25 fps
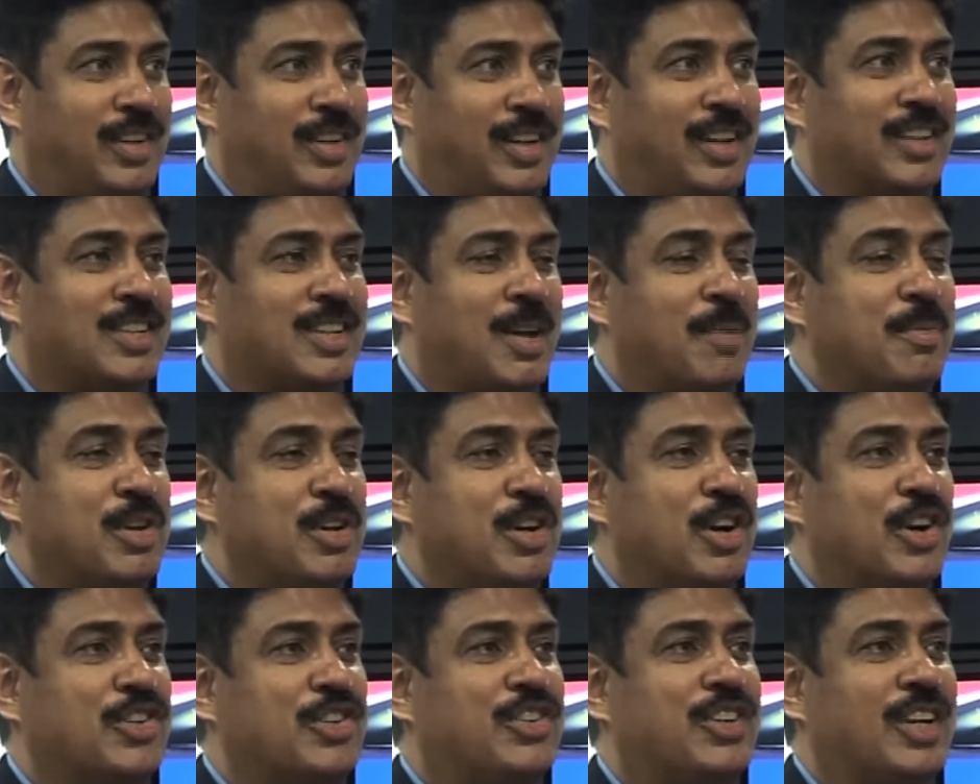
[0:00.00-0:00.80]
There's some
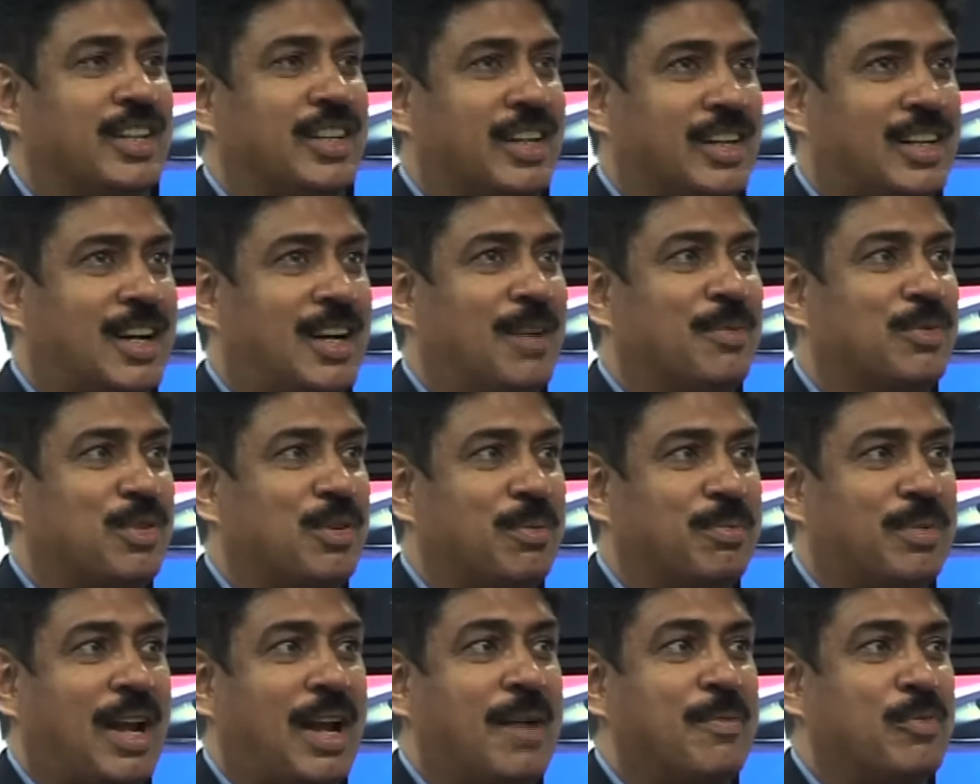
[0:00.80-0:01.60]
inertia that comes
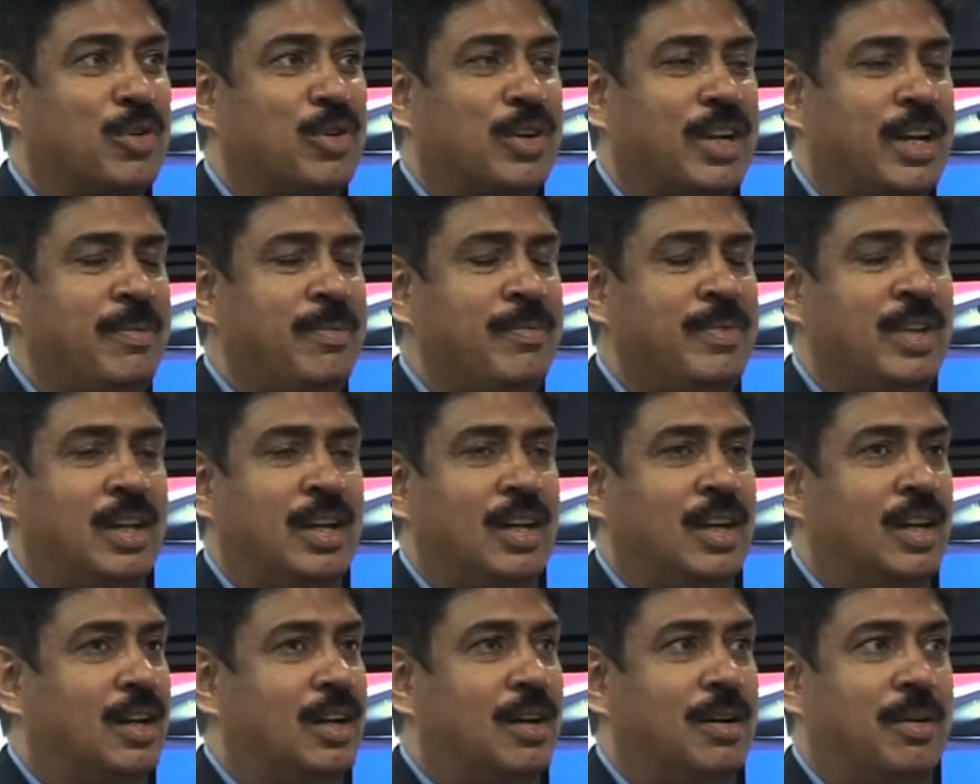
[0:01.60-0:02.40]
from time to time.
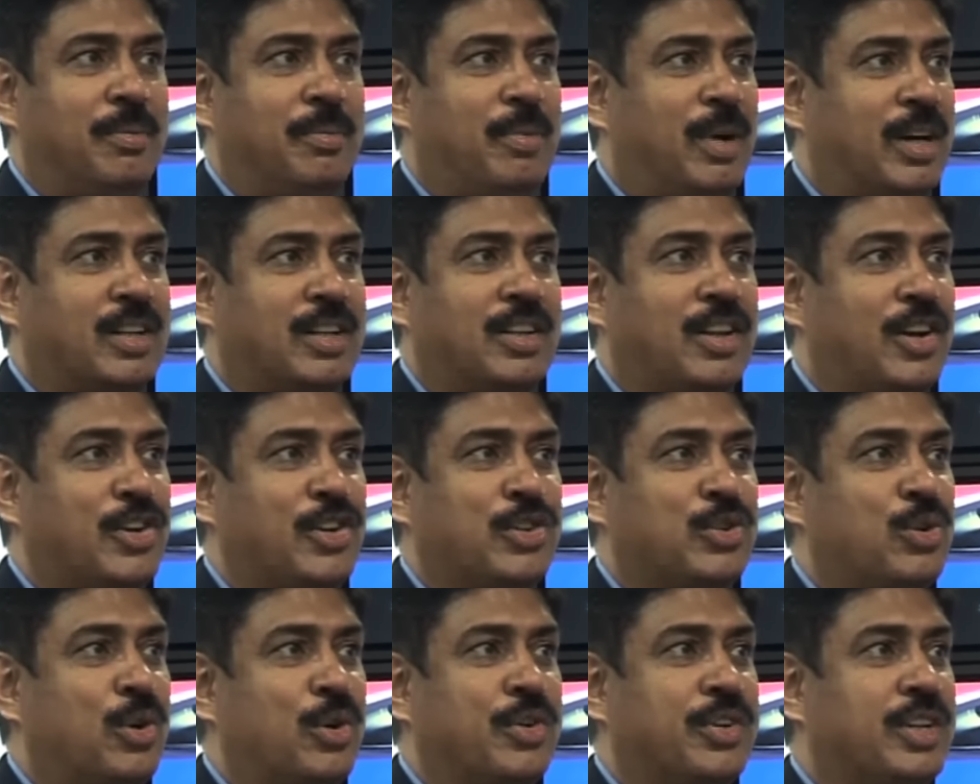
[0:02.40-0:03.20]
But there is
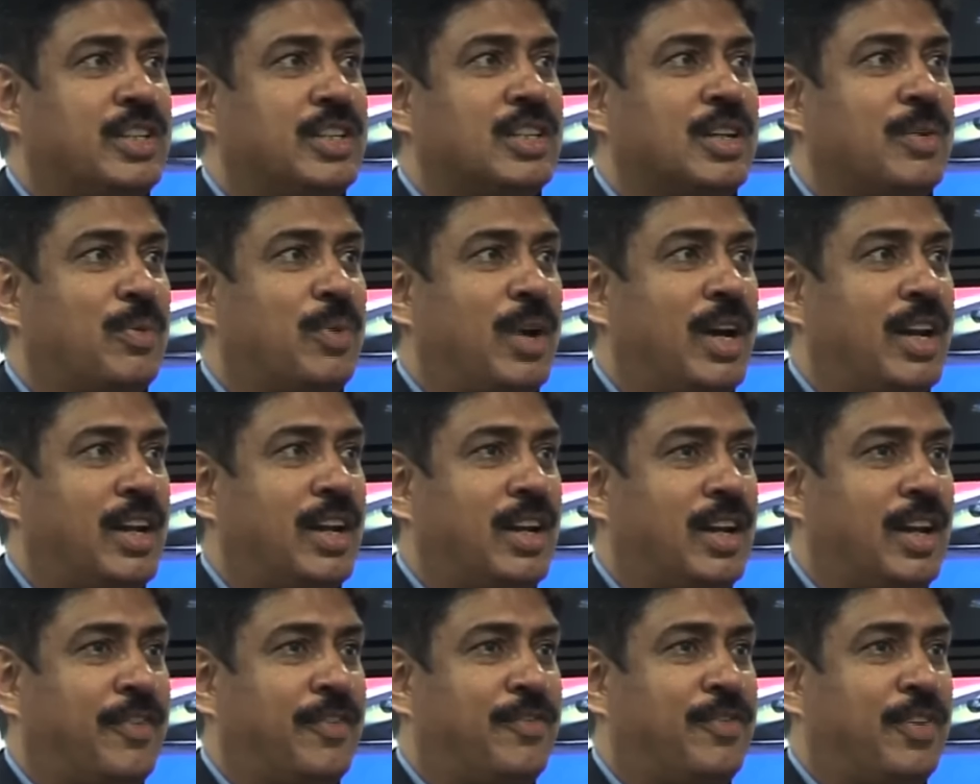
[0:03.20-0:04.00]
no reason why
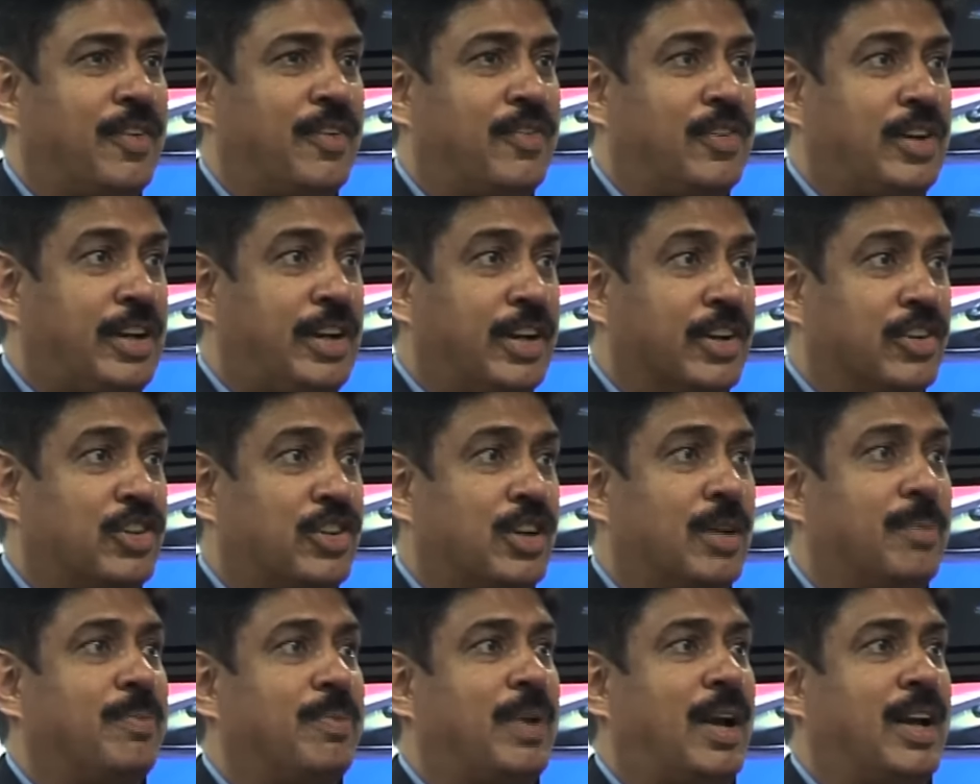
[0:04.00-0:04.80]
if
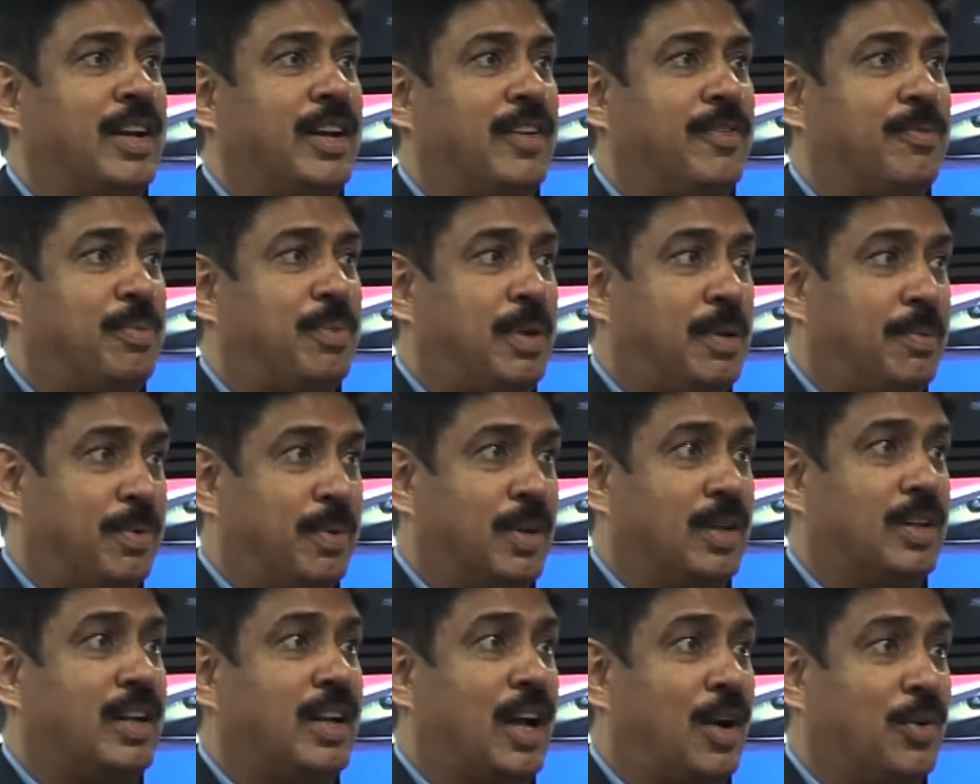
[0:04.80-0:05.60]
leadership and if
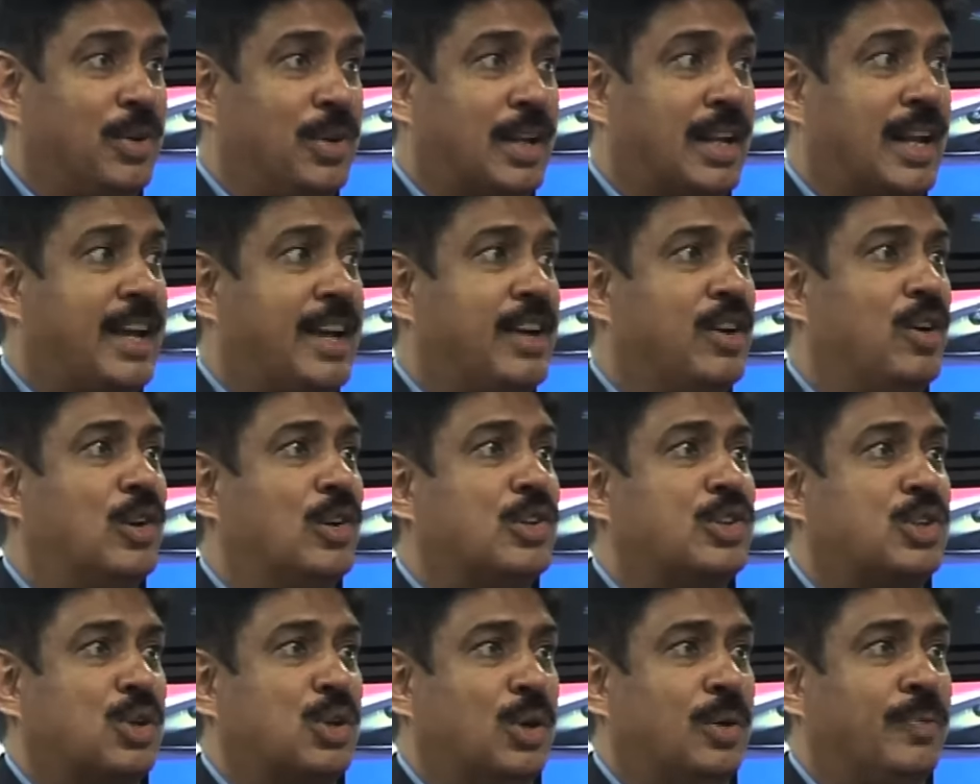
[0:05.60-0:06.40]
people down the line
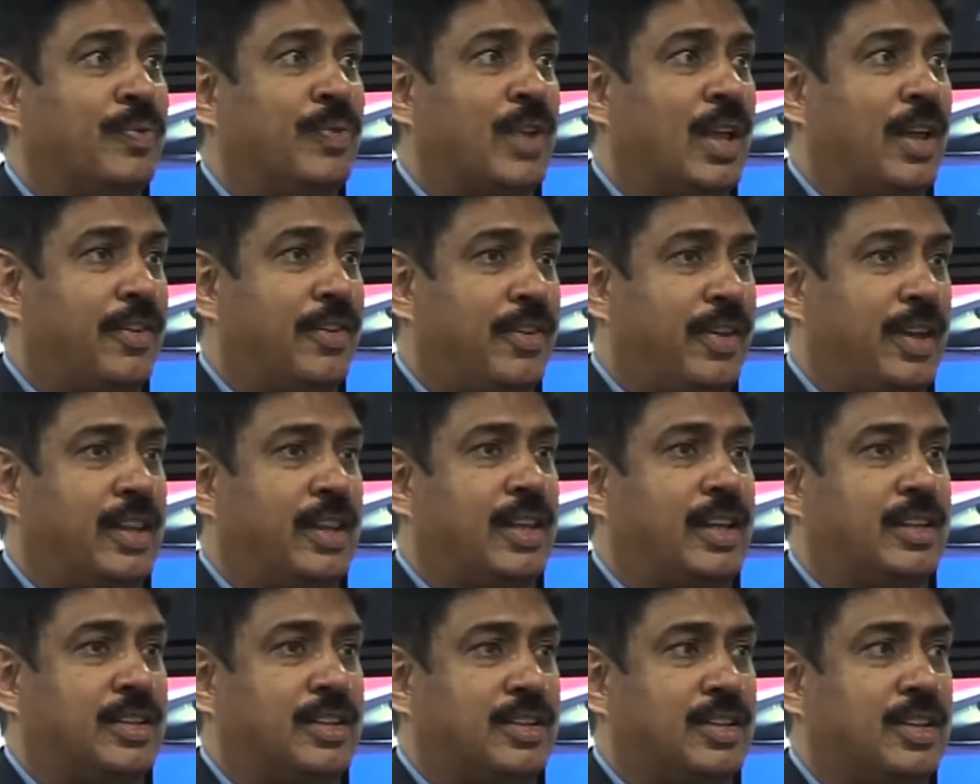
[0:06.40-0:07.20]
also think
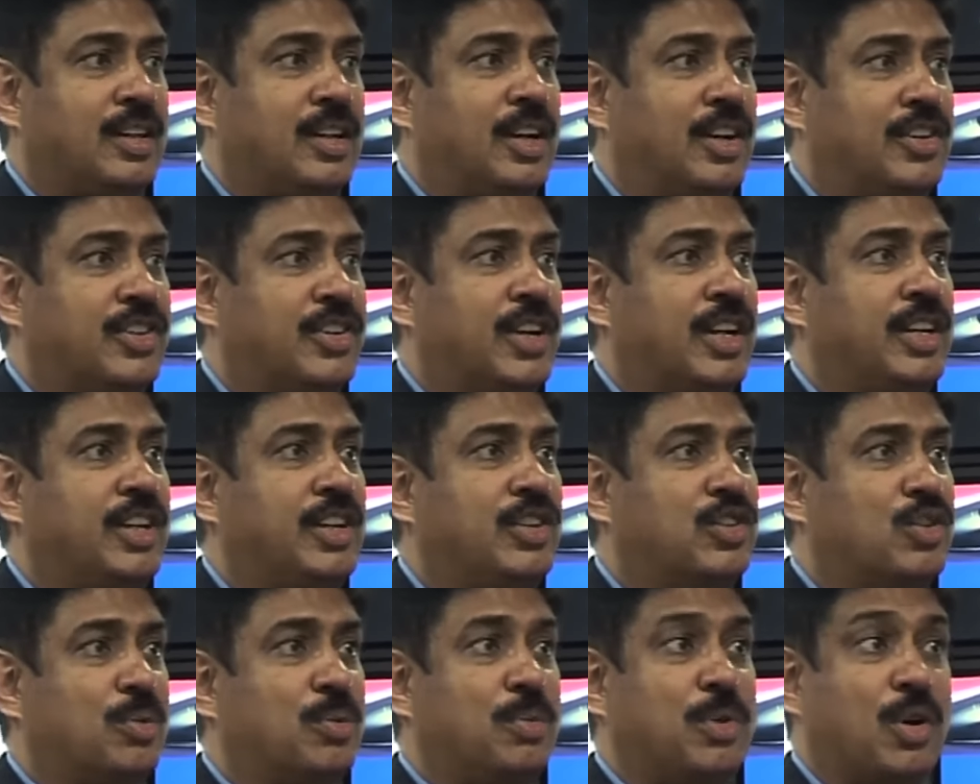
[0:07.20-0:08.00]
that this inertia needs
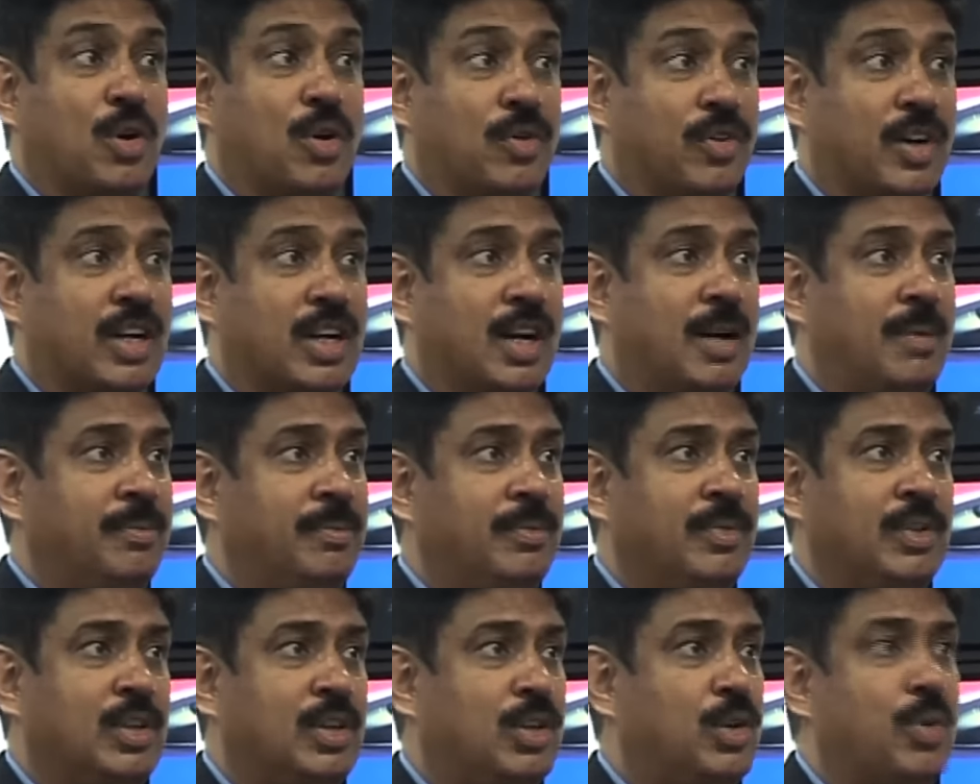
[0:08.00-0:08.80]
to be overcome,
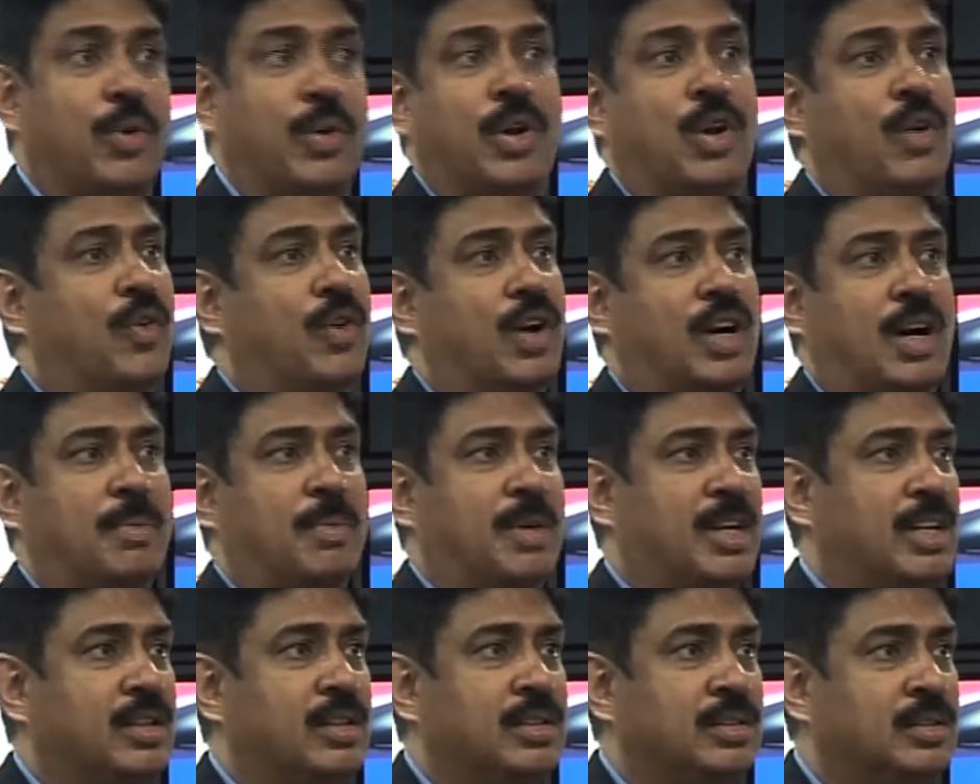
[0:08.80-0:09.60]
you will overcome
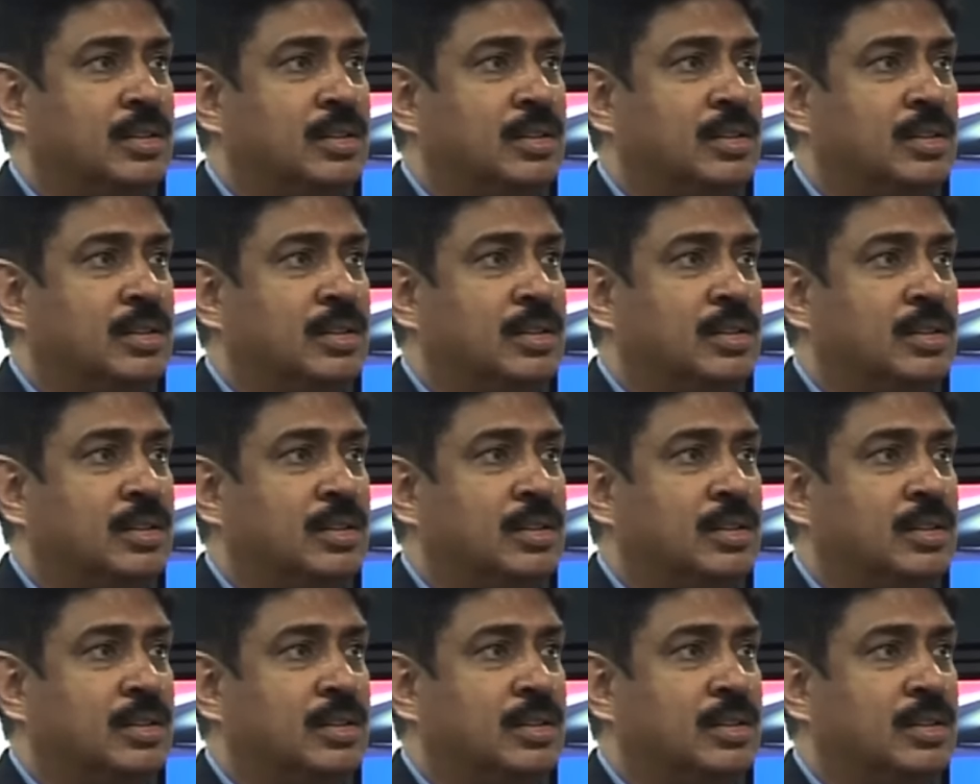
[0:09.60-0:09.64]
it.